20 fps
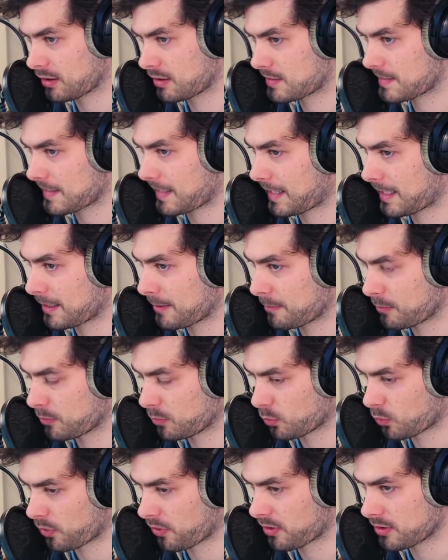
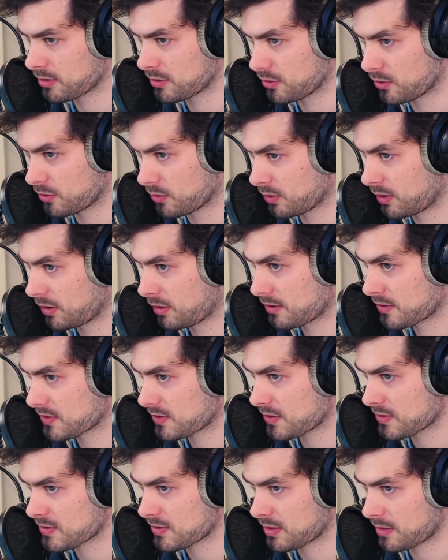time with a new
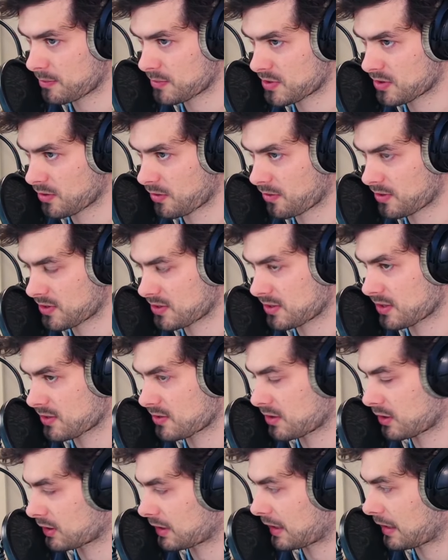system so this
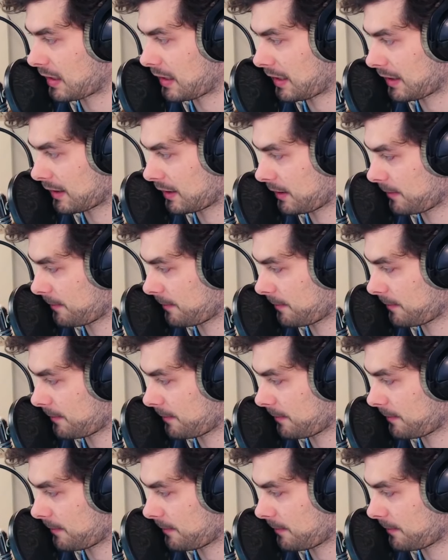does not get laggy.